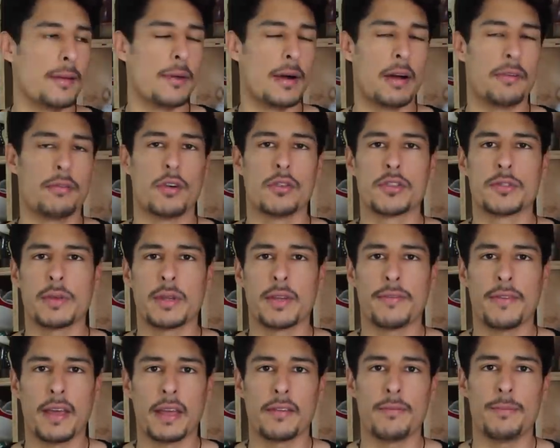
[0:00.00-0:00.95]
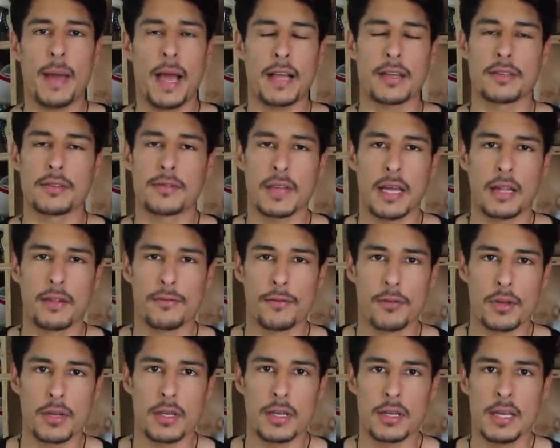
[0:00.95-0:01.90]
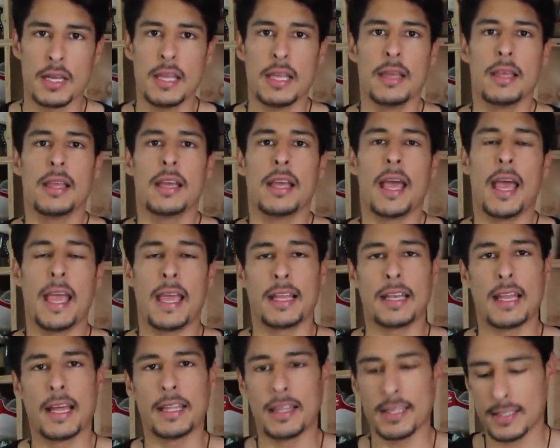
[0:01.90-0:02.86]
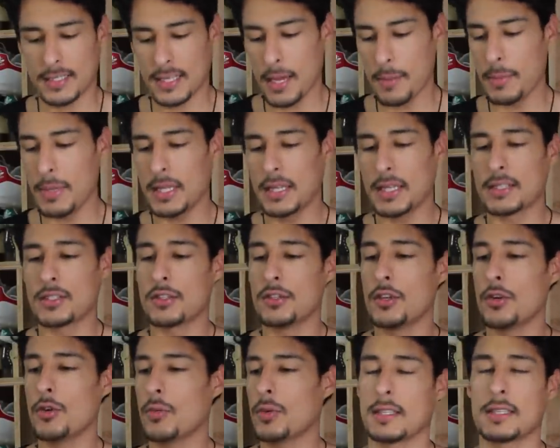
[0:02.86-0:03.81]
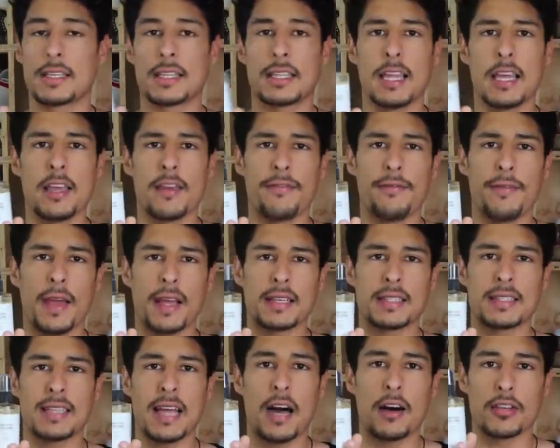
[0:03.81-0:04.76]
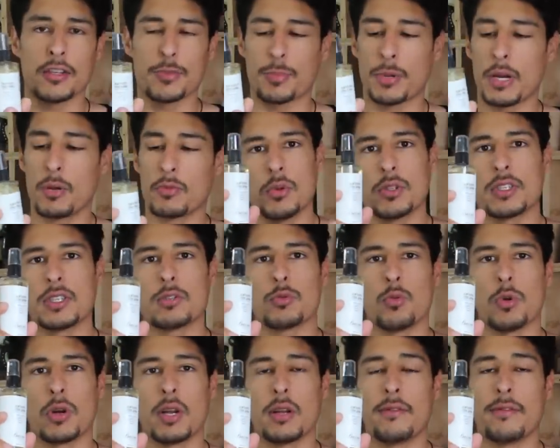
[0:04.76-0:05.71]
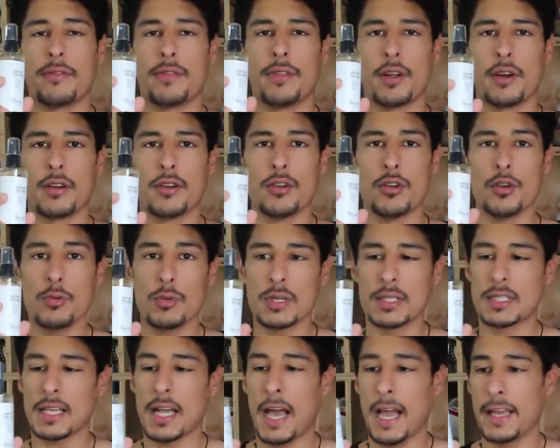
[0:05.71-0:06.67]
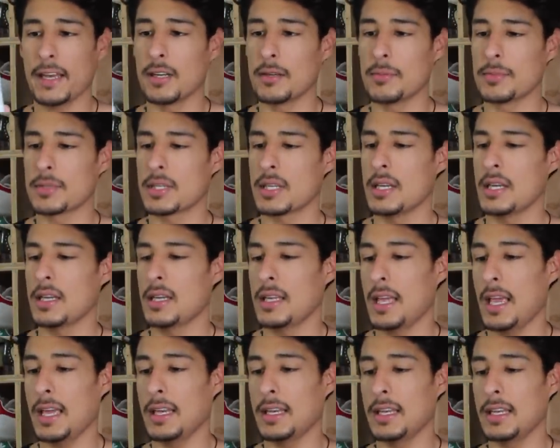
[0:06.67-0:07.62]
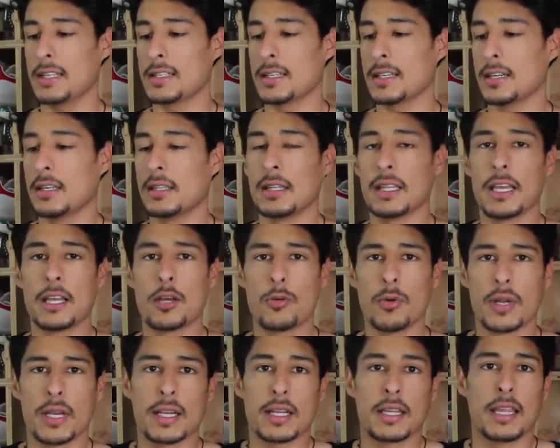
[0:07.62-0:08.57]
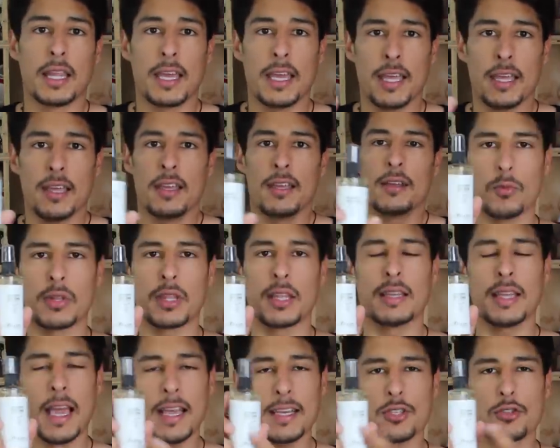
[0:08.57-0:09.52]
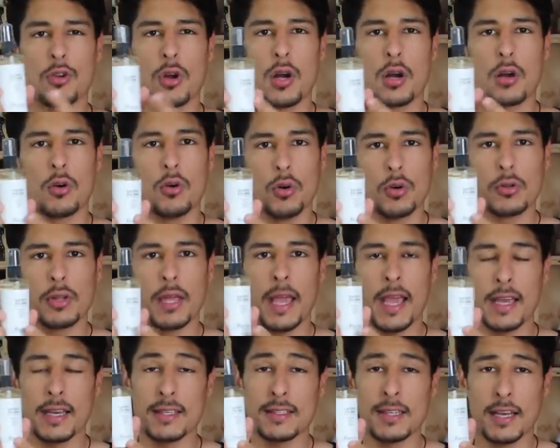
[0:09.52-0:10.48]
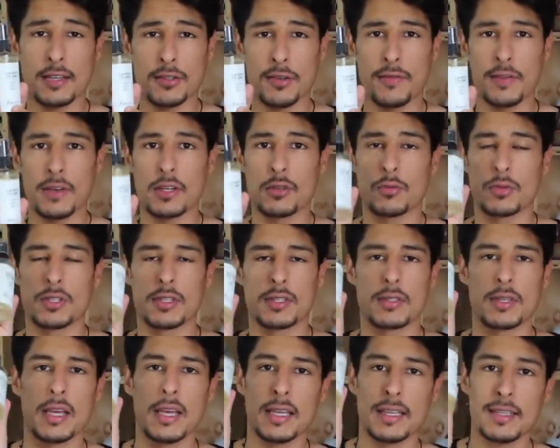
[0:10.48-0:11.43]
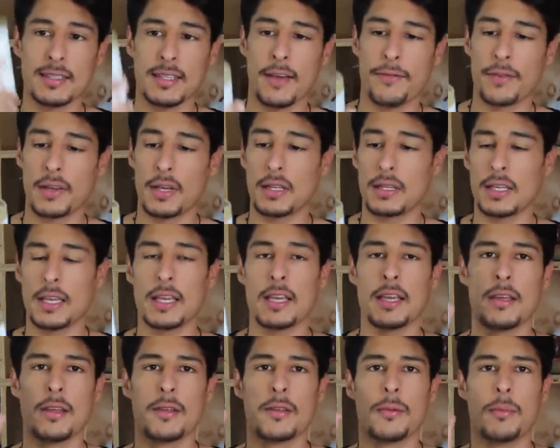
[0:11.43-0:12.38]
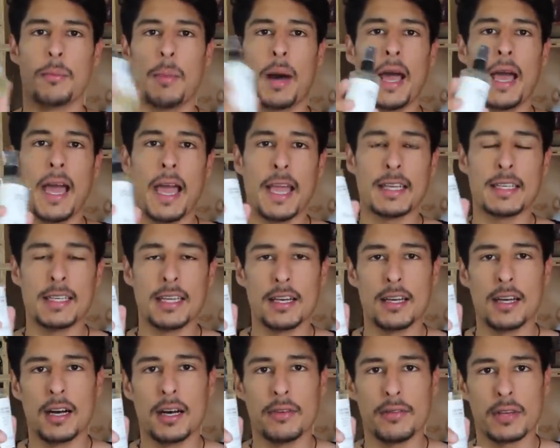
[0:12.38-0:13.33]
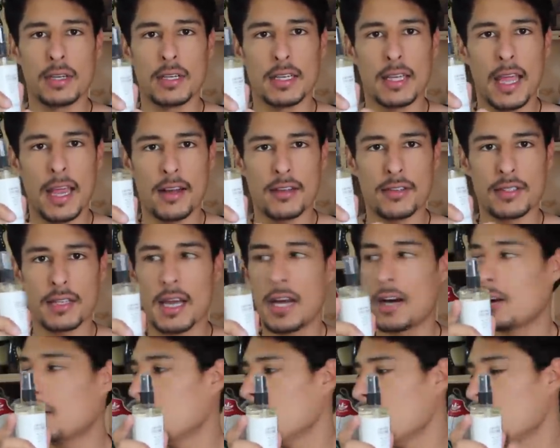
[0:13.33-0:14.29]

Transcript: I've always been a fan of Baxter of California and they sent me this new, this Clay Effect Style Spray, which is one of their newest items, and it's a liquid clay with a nice strong hold and a texture finish, which is definitely my idea of a good hairstyle.